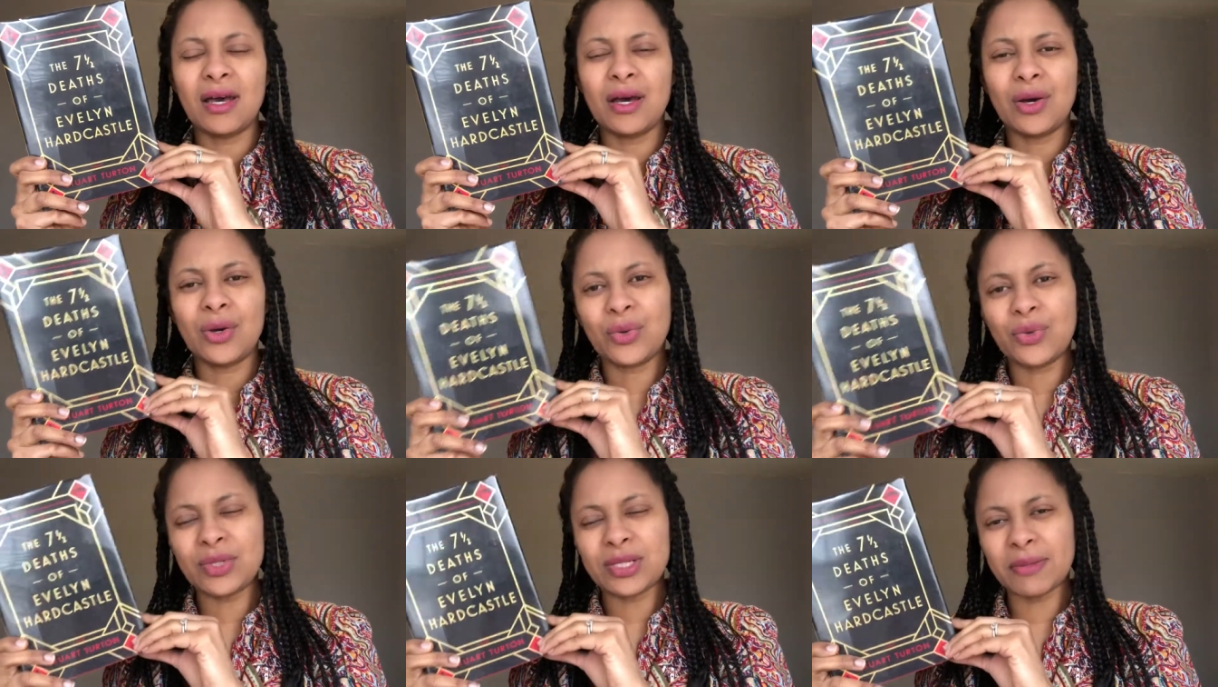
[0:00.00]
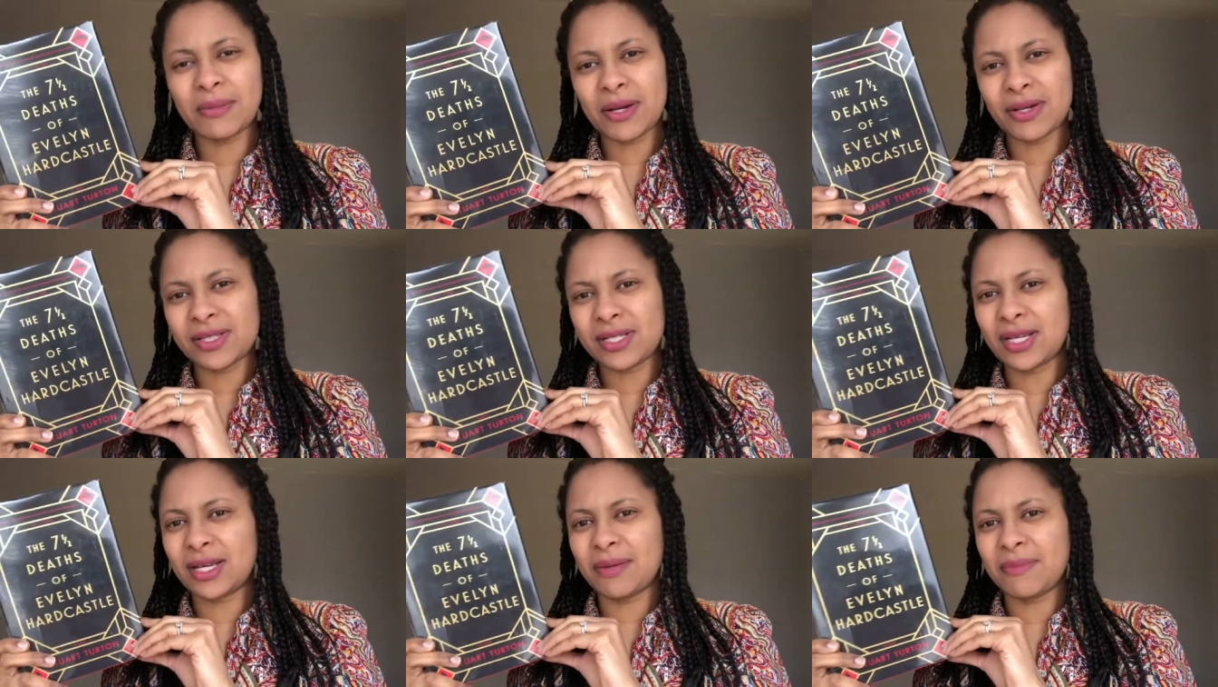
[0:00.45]
who's
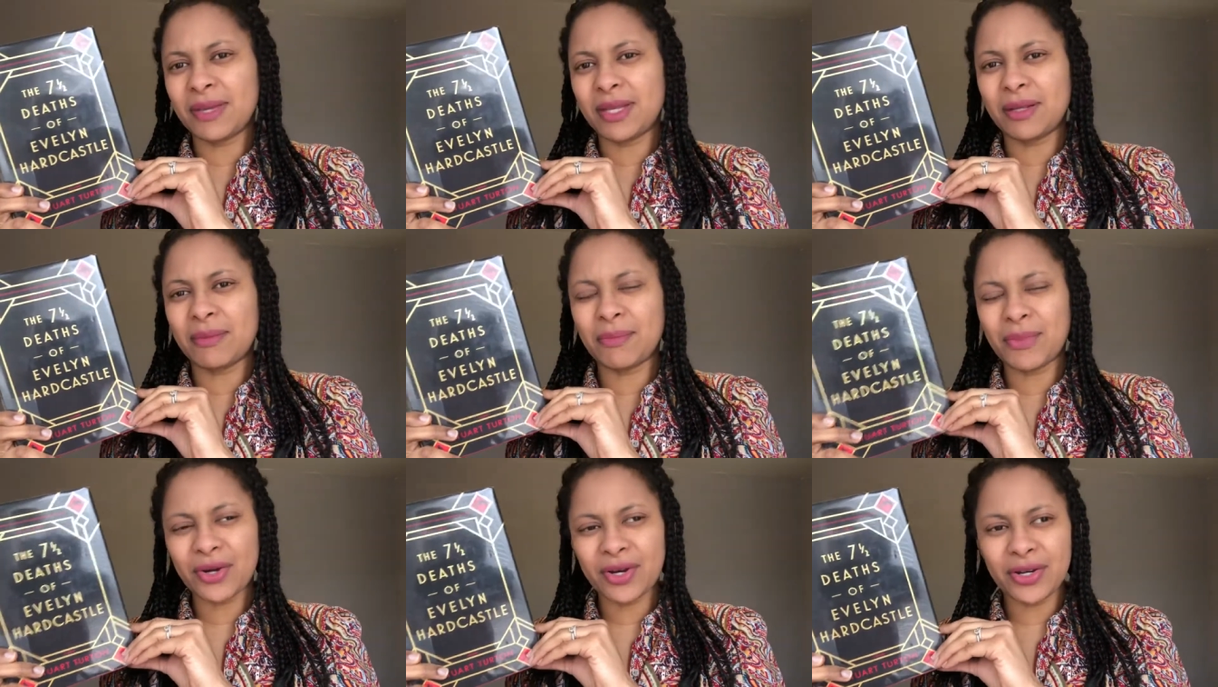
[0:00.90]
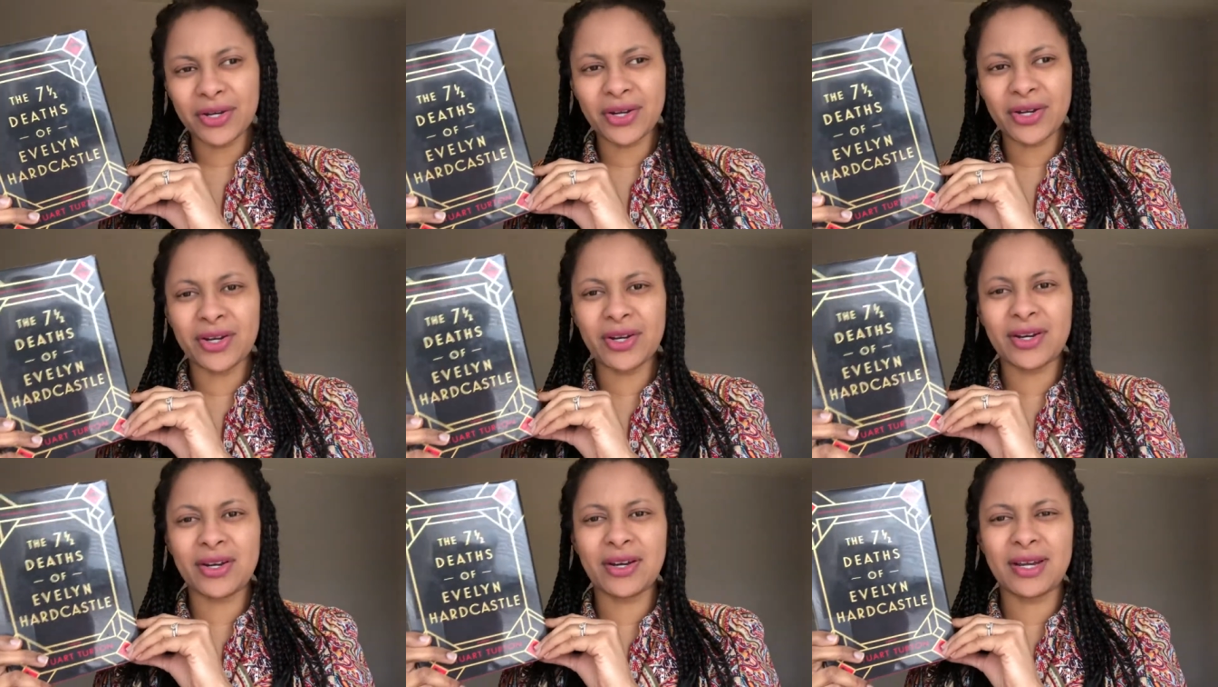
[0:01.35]
about to commit the
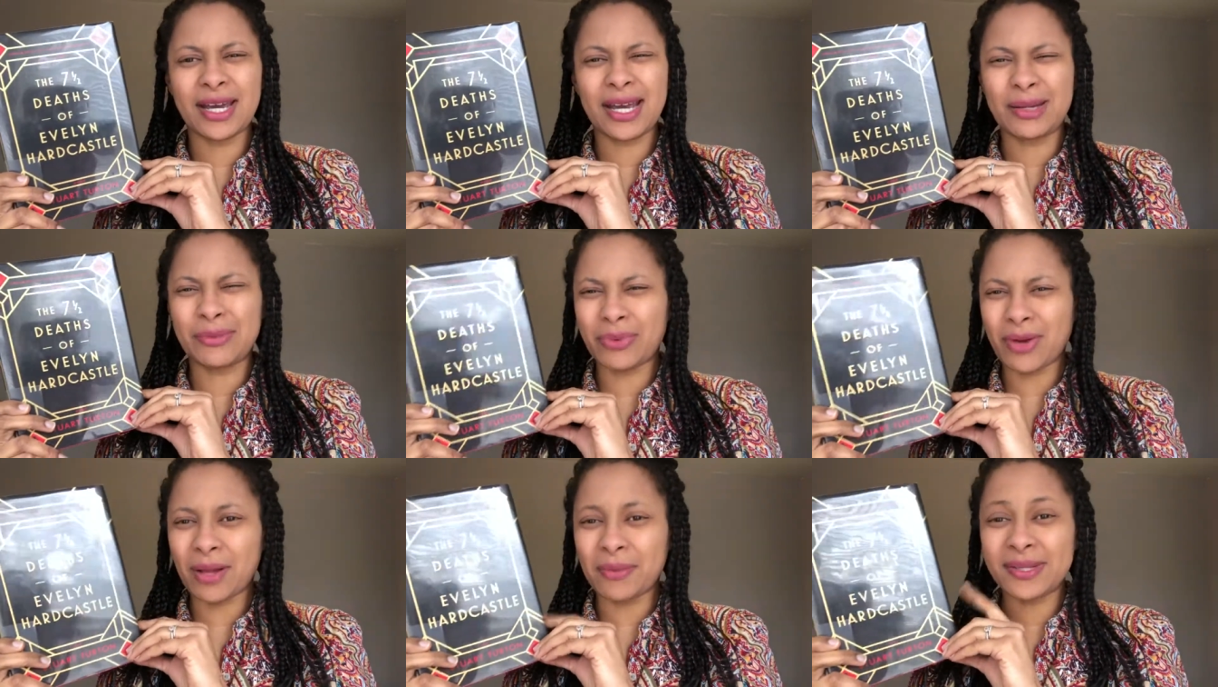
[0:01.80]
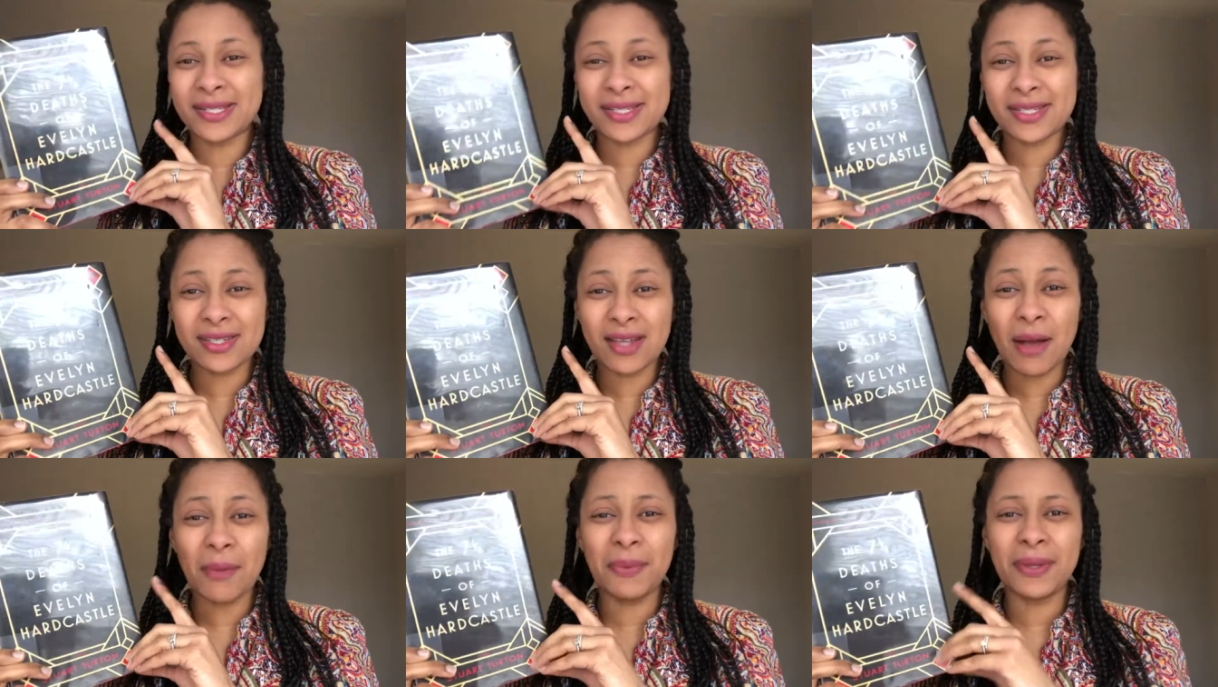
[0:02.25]
murder and probably
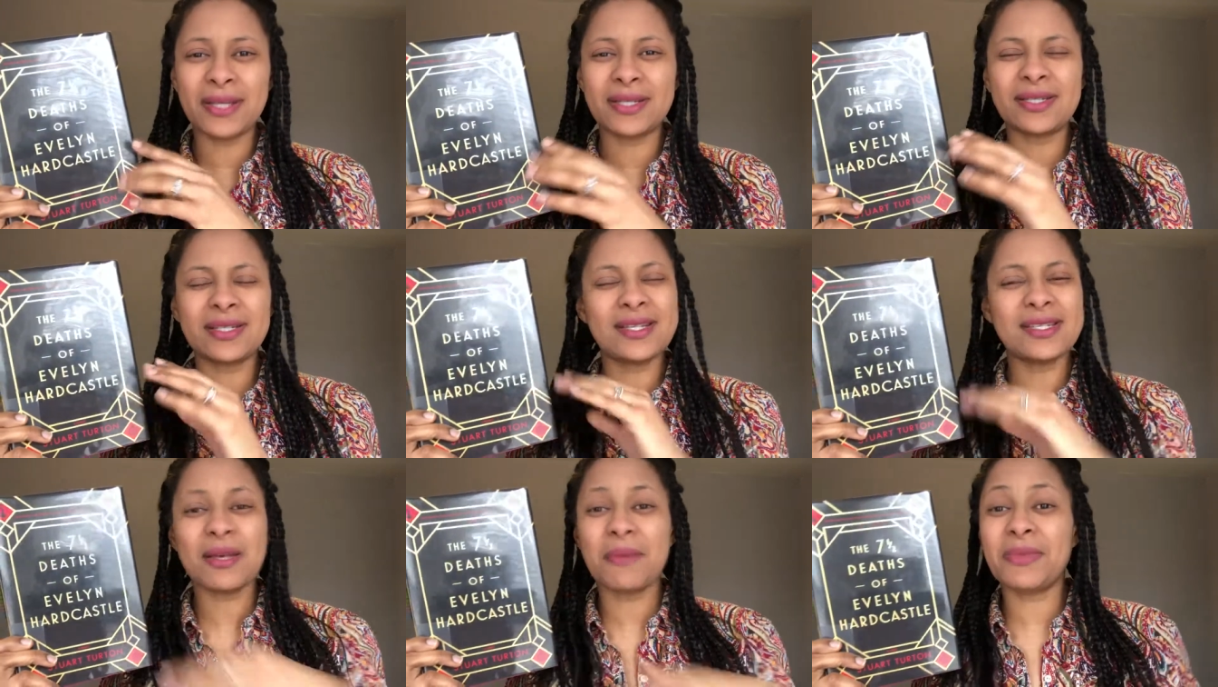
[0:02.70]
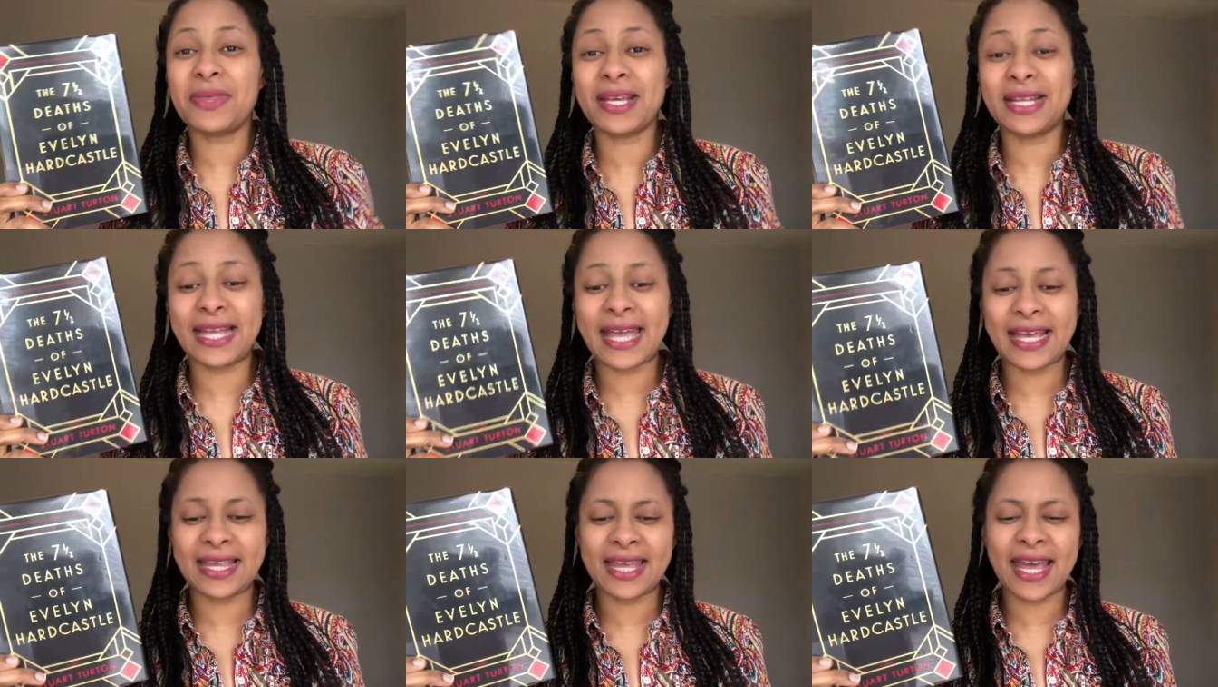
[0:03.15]
stop it, something
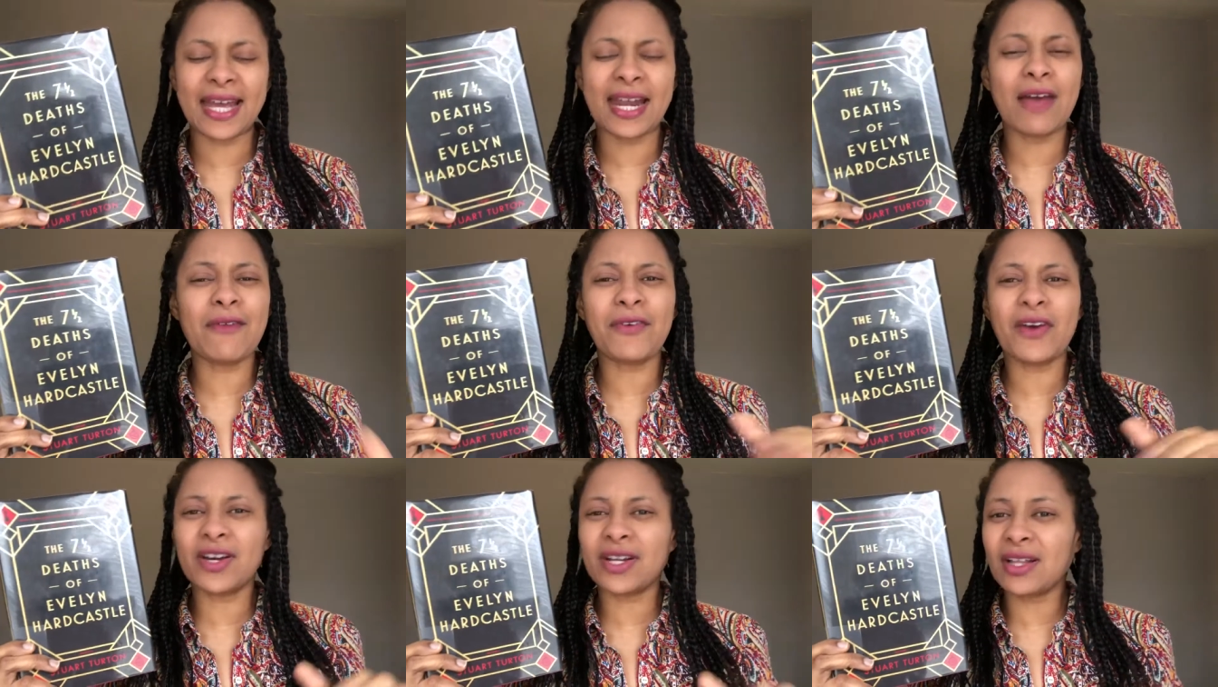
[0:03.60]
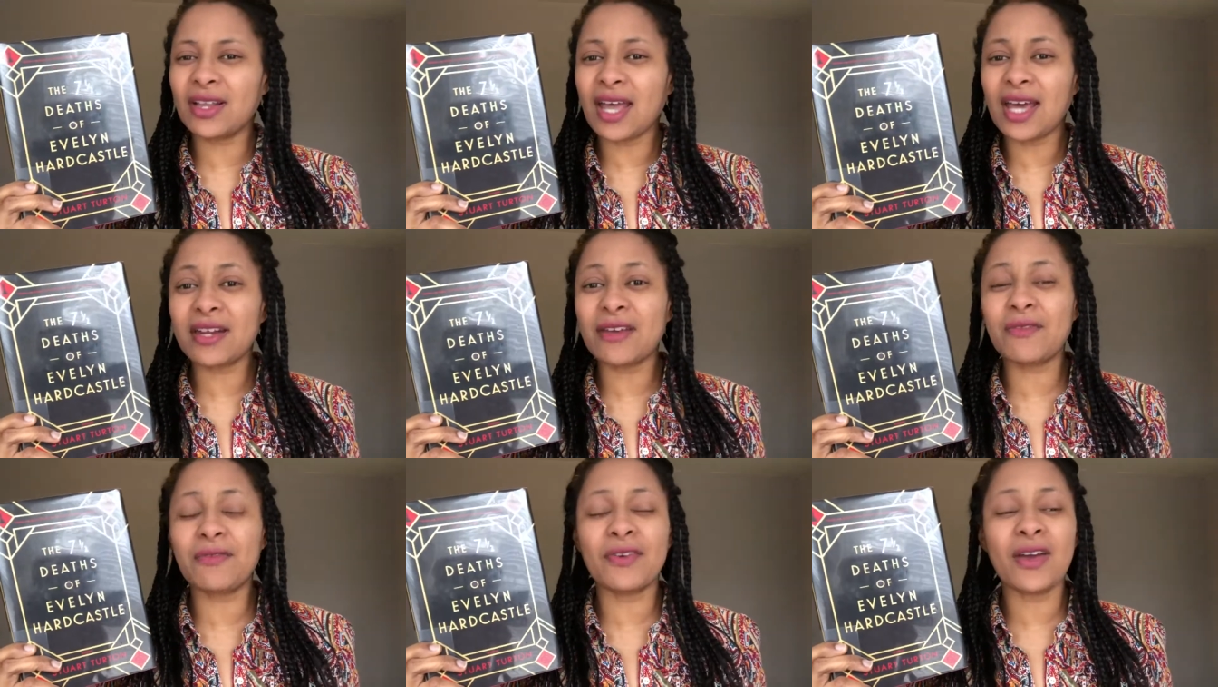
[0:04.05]
like that. I've heard a
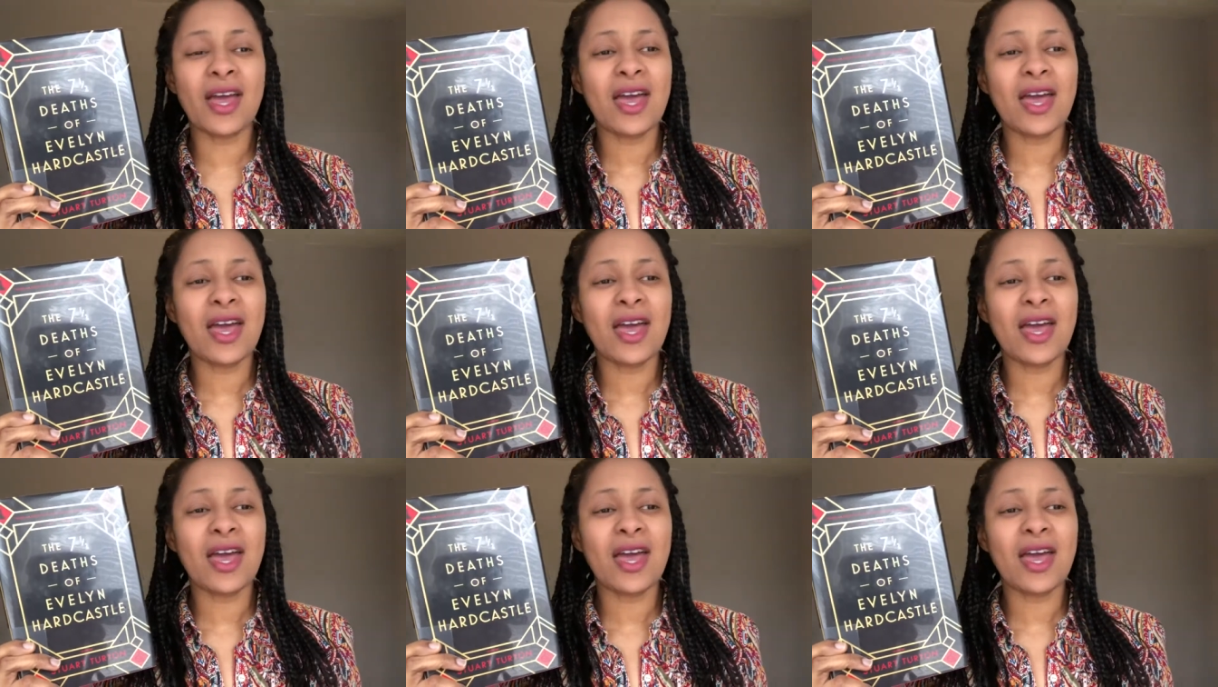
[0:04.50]
lot of